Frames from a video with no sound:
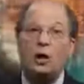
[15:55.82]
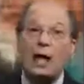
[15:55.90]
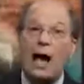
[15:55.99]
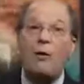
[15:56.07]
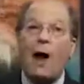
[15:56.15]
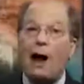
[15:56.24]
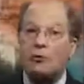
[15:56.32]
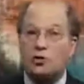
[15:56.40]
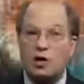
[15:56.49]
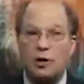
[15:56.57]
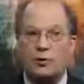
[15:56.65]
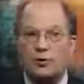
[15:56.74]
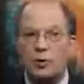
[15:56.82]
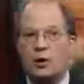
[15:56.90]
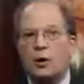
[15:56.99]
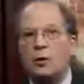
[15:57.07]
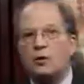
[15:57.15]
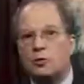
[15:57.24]
allow outsiders
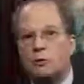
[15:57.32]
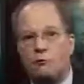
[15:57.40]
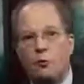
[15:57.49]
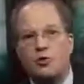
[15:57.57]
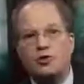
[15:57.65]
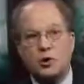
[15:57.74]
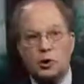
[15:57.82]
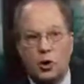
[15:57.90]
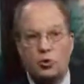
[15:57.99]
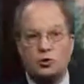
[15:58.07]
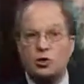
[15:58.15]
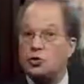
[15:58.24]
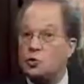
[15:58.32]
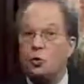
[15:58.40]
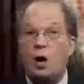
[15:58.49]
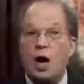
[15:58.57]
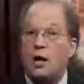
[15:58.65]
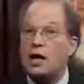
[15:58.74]
to force the code to
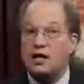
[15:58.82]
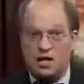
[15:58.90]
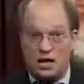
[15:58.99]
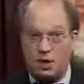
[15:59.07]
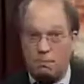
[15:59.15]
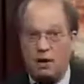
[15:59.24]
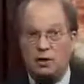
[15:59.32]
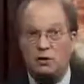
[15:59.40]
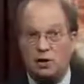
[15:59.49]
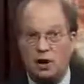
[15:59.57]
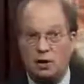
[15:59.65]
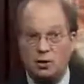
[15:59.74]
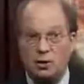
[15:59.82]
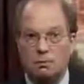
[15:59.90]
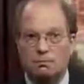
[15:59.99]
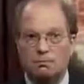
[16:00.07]
do unanticipated things,